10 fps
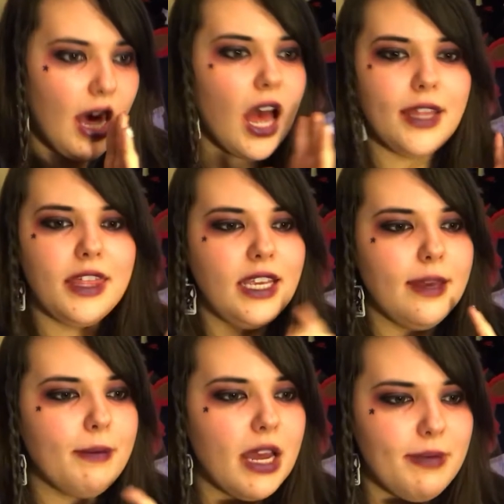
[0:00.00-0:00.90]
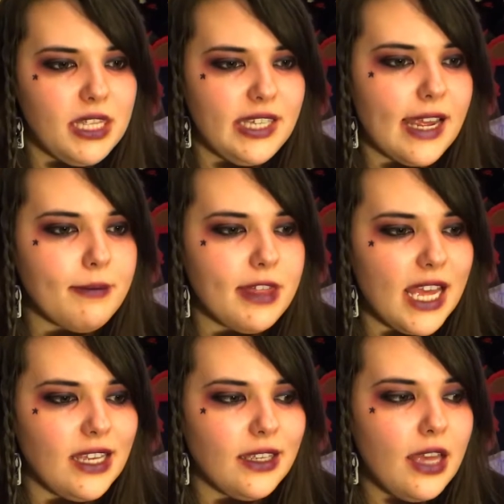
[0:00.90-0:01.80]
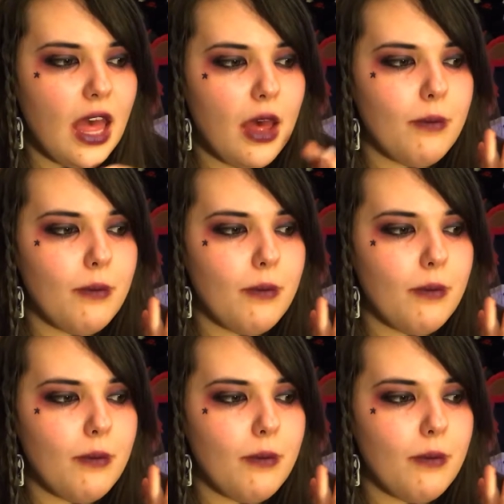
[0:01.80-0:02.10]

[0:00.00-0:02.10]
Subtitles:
I think it might be the same thing,